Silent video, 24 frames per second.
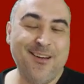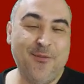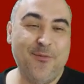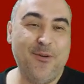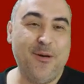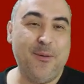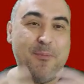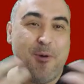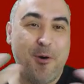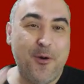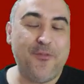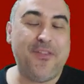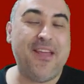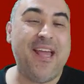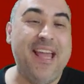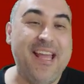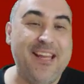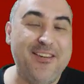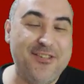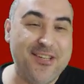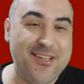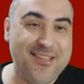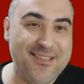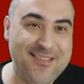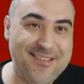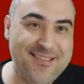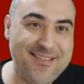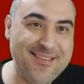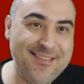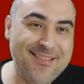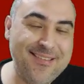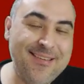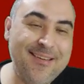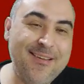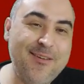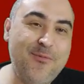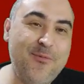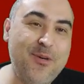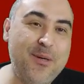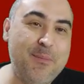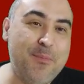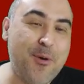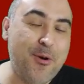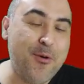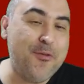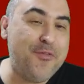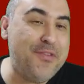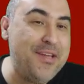We're both agents. We're
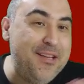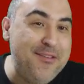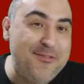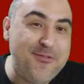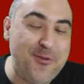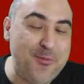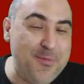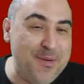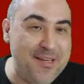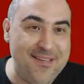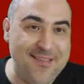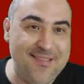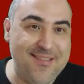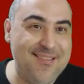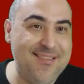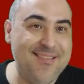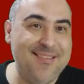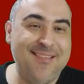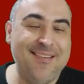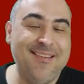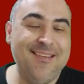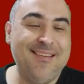both instruments.